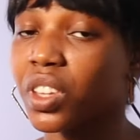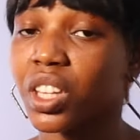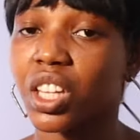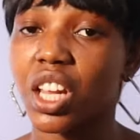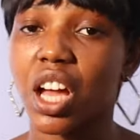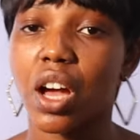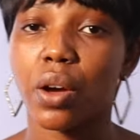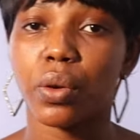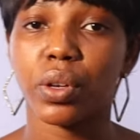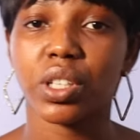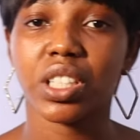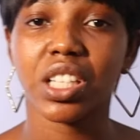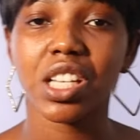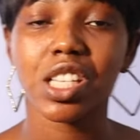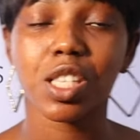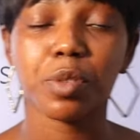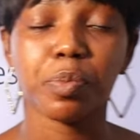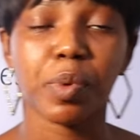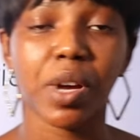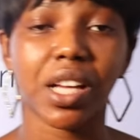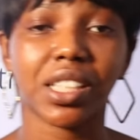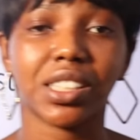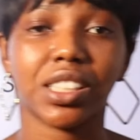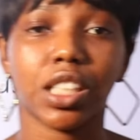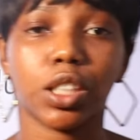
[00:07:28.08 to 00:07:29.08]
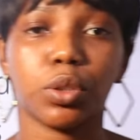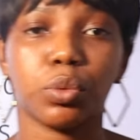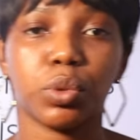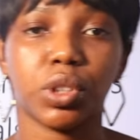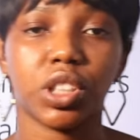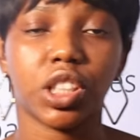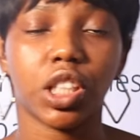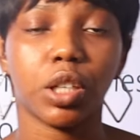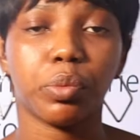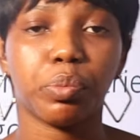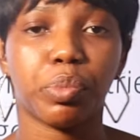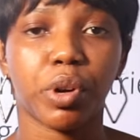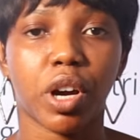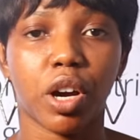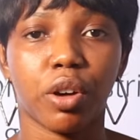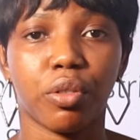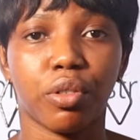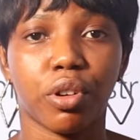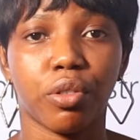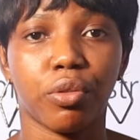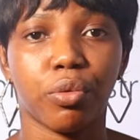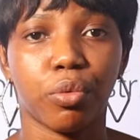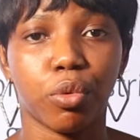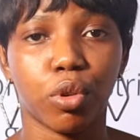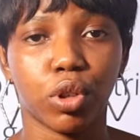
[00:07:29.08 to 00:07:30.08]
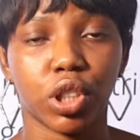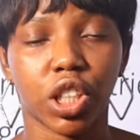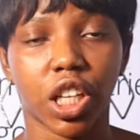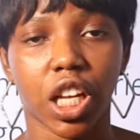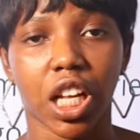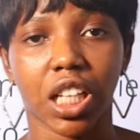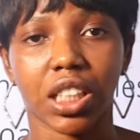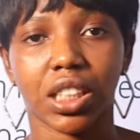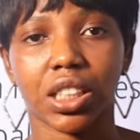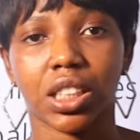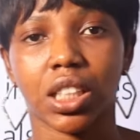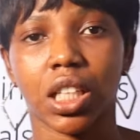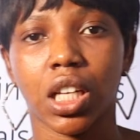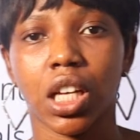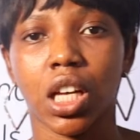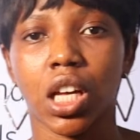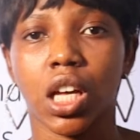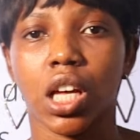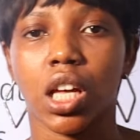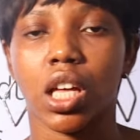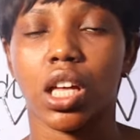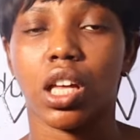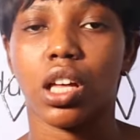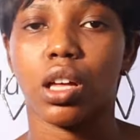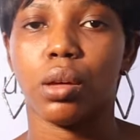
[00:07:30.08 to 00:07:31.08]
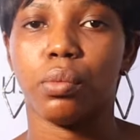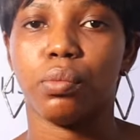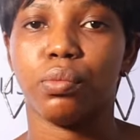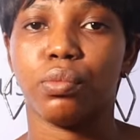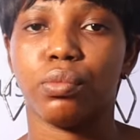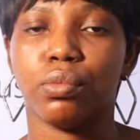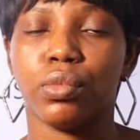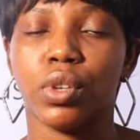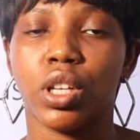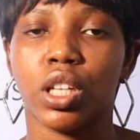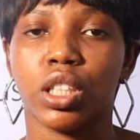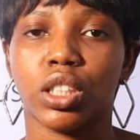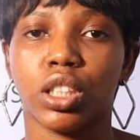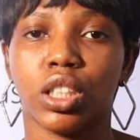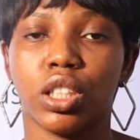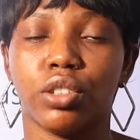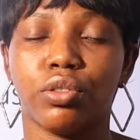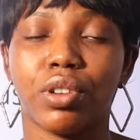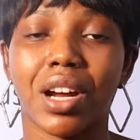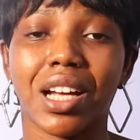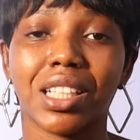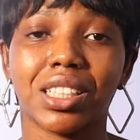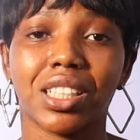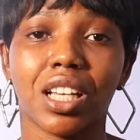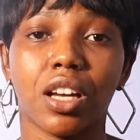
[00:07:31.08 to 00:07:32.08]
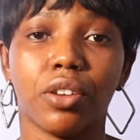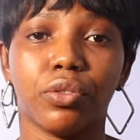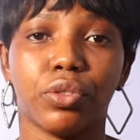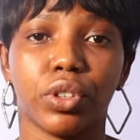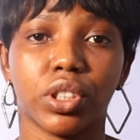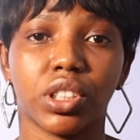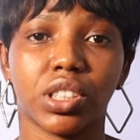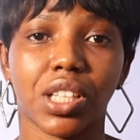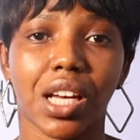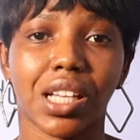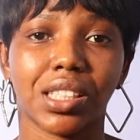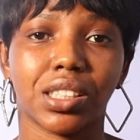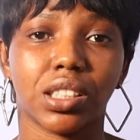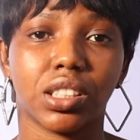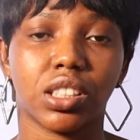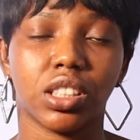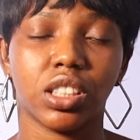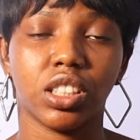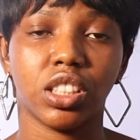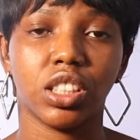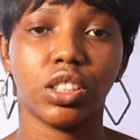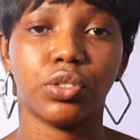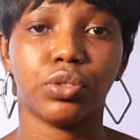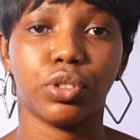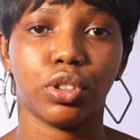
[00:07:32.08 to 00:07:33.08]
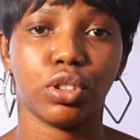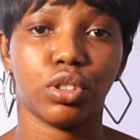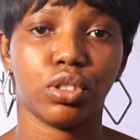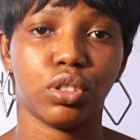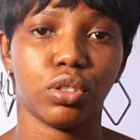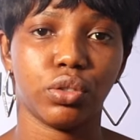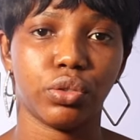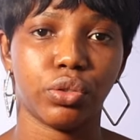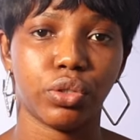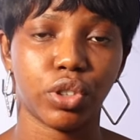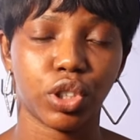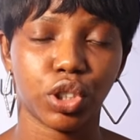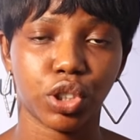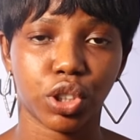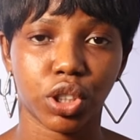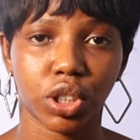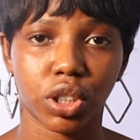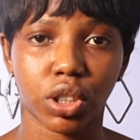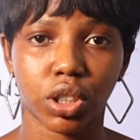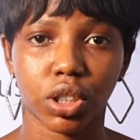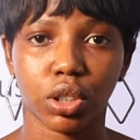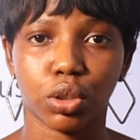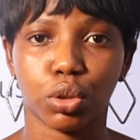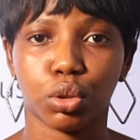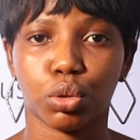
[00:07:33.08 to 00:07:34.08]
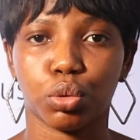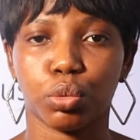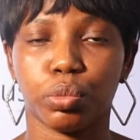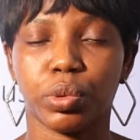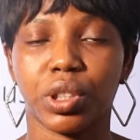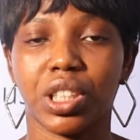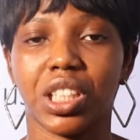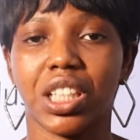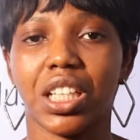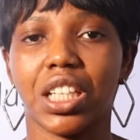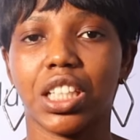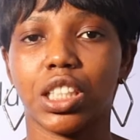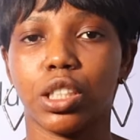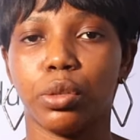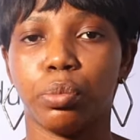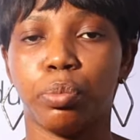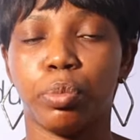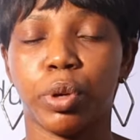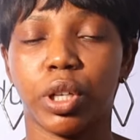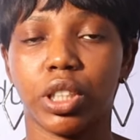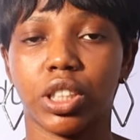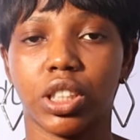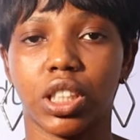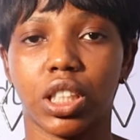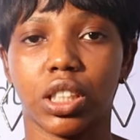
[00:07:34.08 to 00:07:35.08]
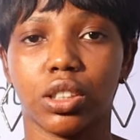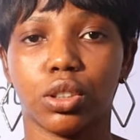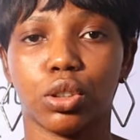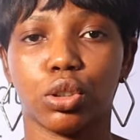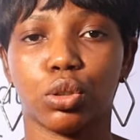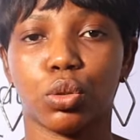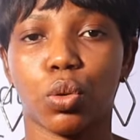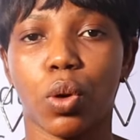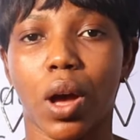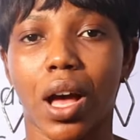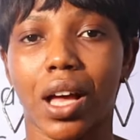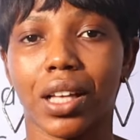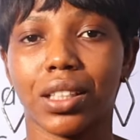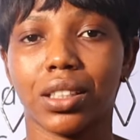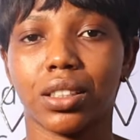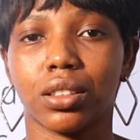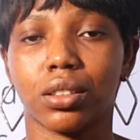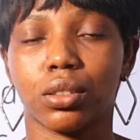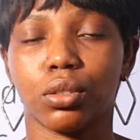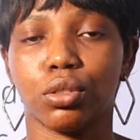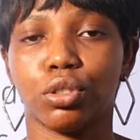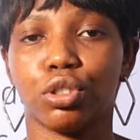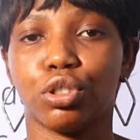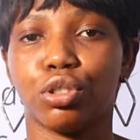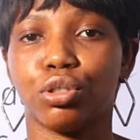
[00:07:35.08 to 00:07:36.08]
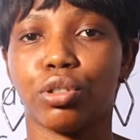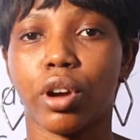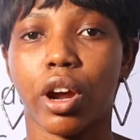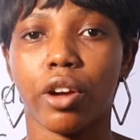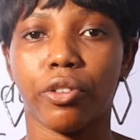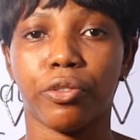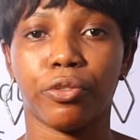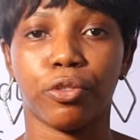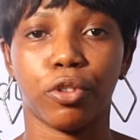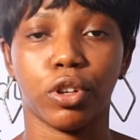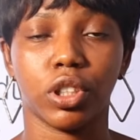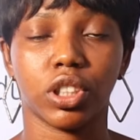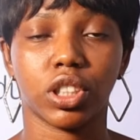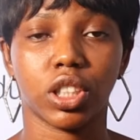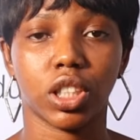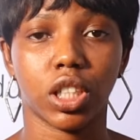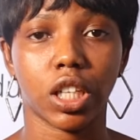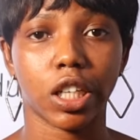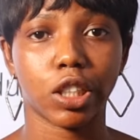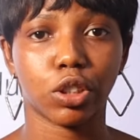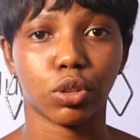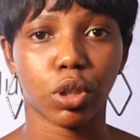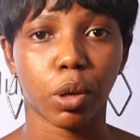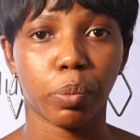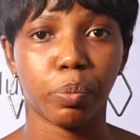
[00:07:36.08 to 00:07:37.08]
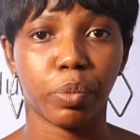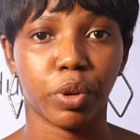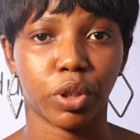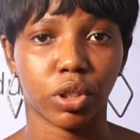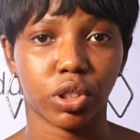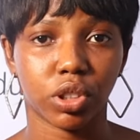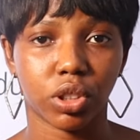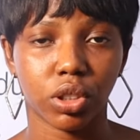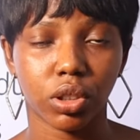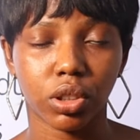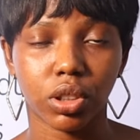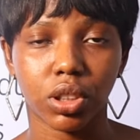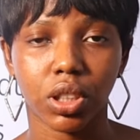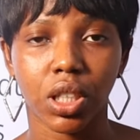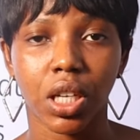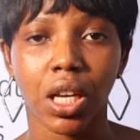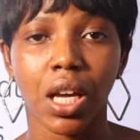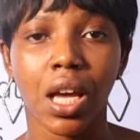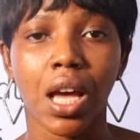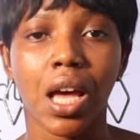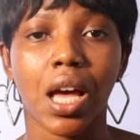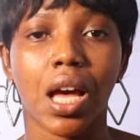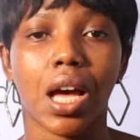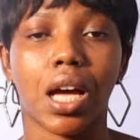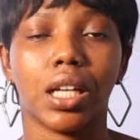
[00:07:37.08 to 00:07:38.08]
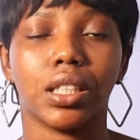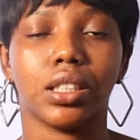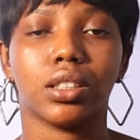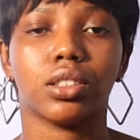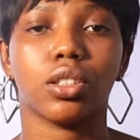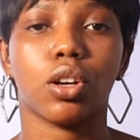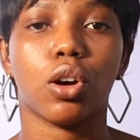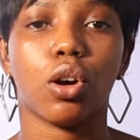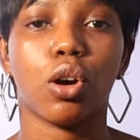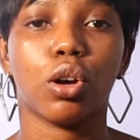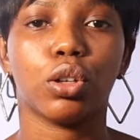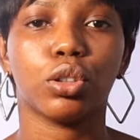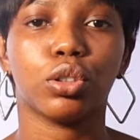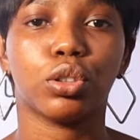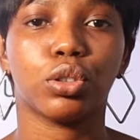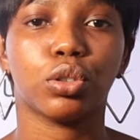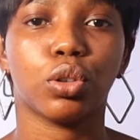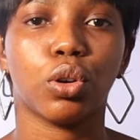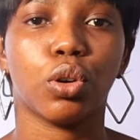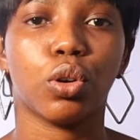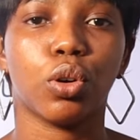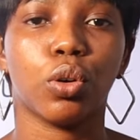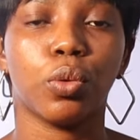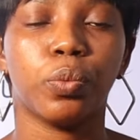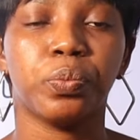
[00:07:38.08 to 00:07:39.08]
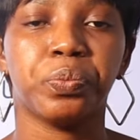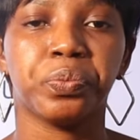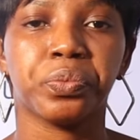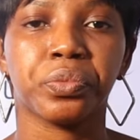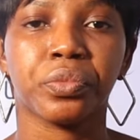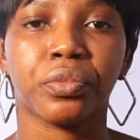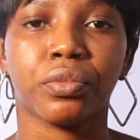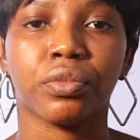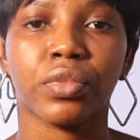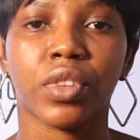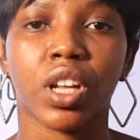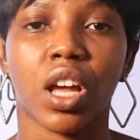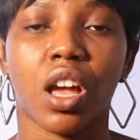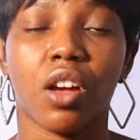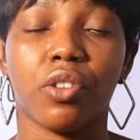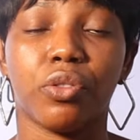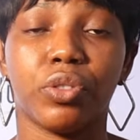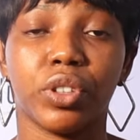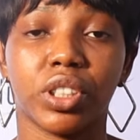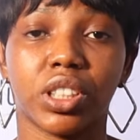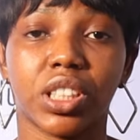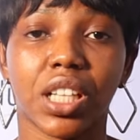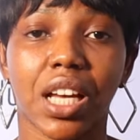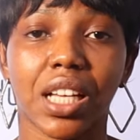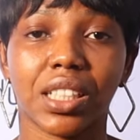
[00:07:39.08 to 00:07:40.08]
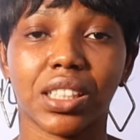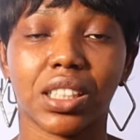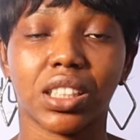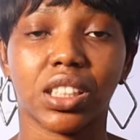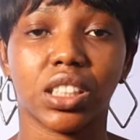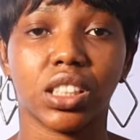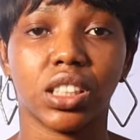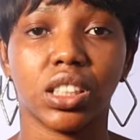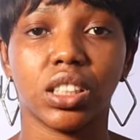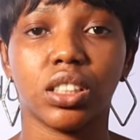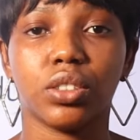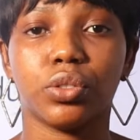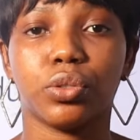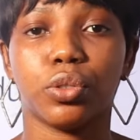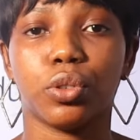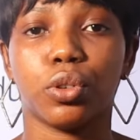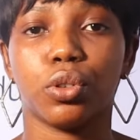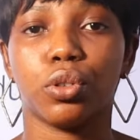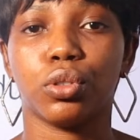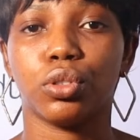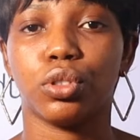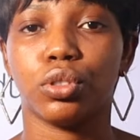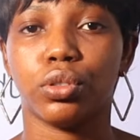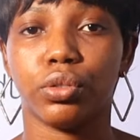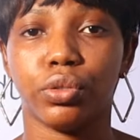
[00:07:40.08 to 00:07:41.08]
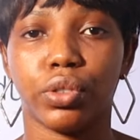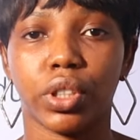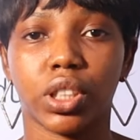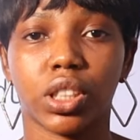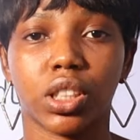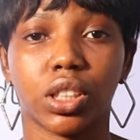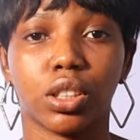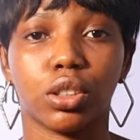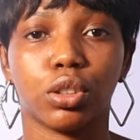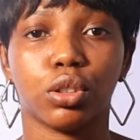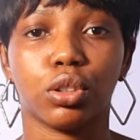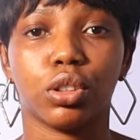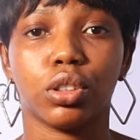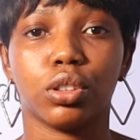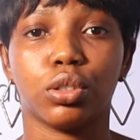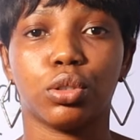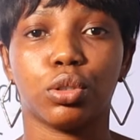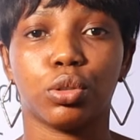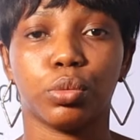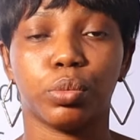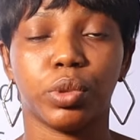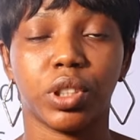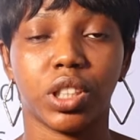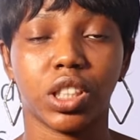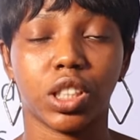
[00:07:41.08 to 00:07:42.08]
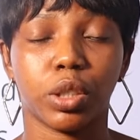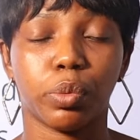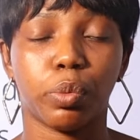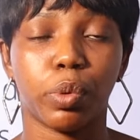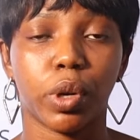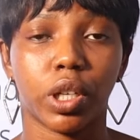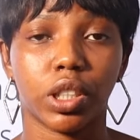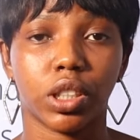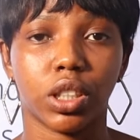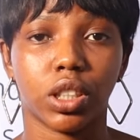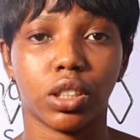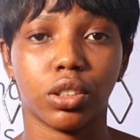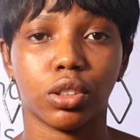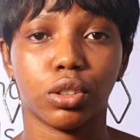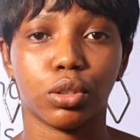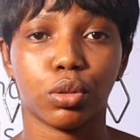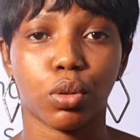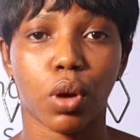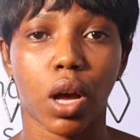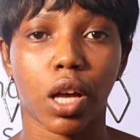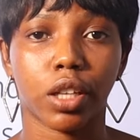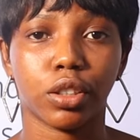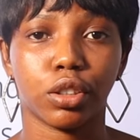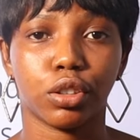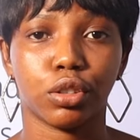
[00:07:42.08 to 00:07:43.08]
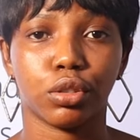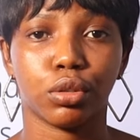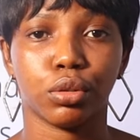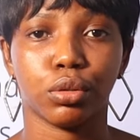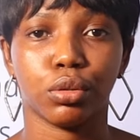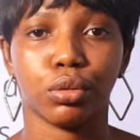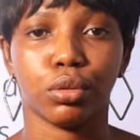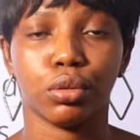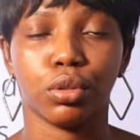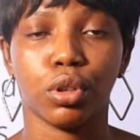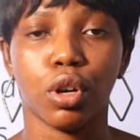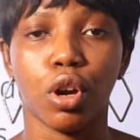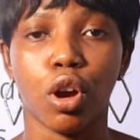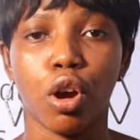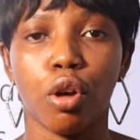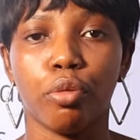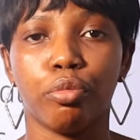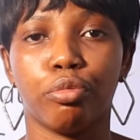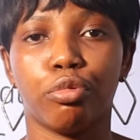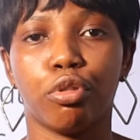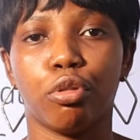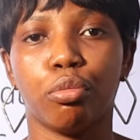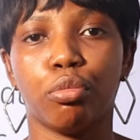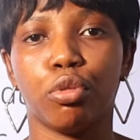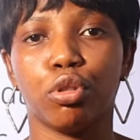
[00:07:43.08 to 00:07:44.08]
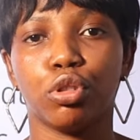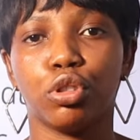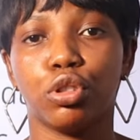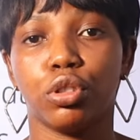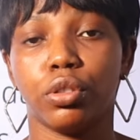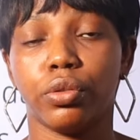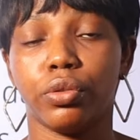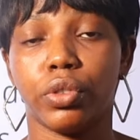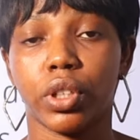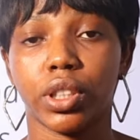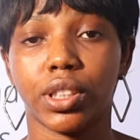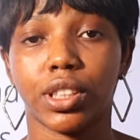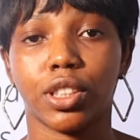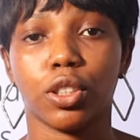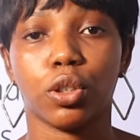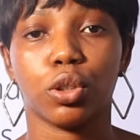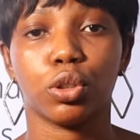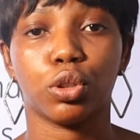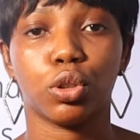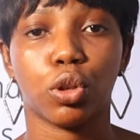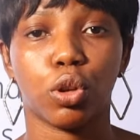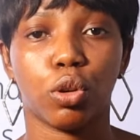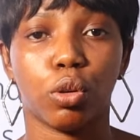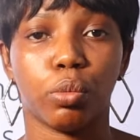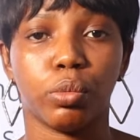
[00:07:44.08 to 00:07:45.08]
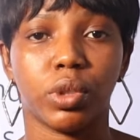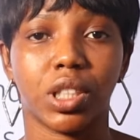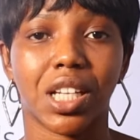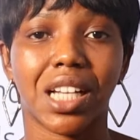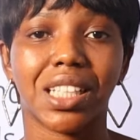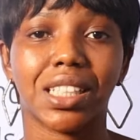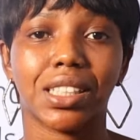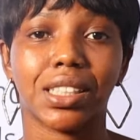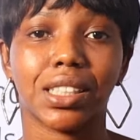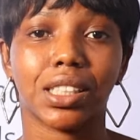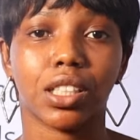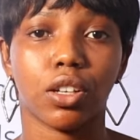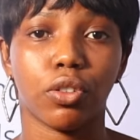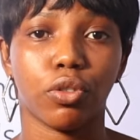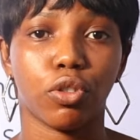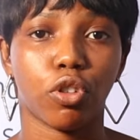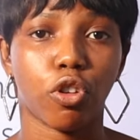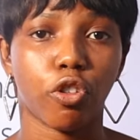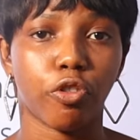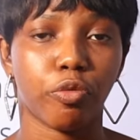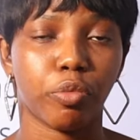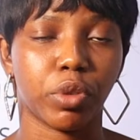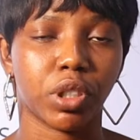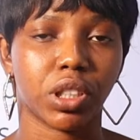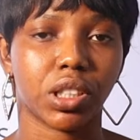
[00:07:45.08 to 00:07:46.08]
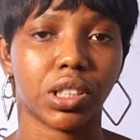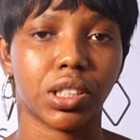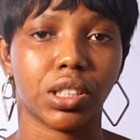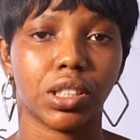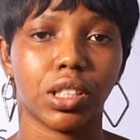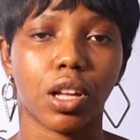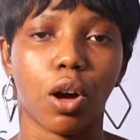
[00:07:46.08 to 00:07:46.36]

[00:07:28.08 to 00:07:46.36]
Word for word: Now, in this passage, we see in paragraph 1 that um, the writer emphasizes the need for university to be independent so as to strive for intellectual pursuits, and it also emphasizes the need for university to be independent so as to promote university autonomy, that is self-government.